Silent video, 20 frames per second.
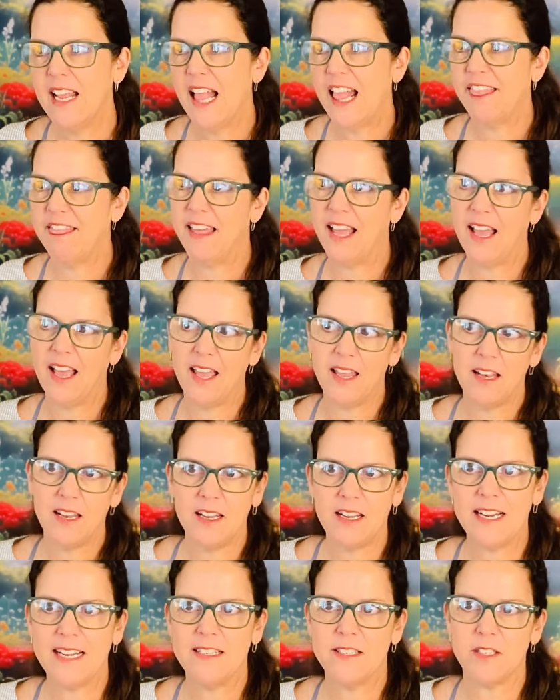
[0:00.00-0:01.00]
that
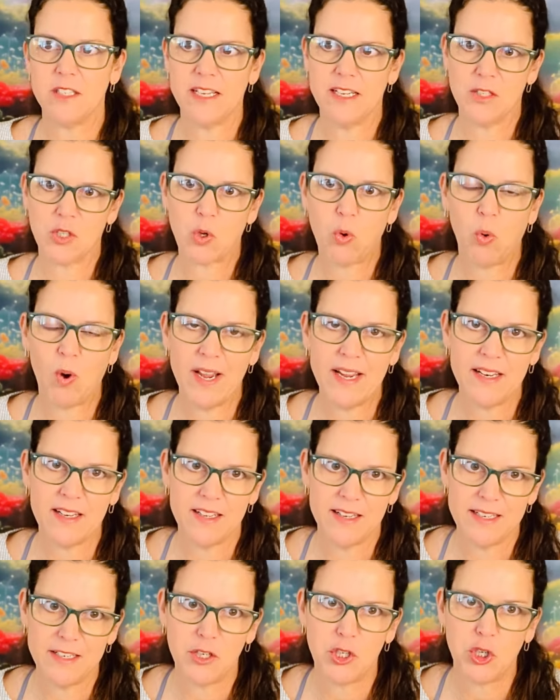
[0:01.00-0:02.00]
is is quite
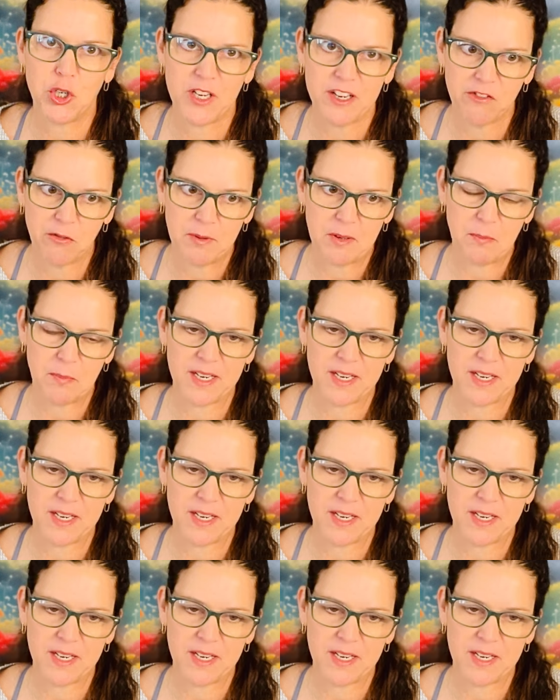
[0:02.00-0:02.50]
an achievement